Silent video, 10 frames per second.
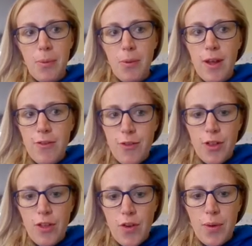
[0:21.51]

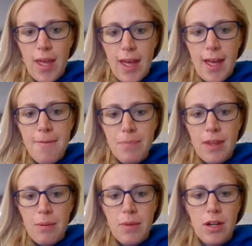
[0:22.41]
PowerPoint for the vocab.
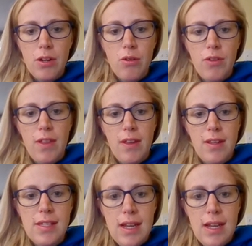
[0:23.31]
I'm going to go over these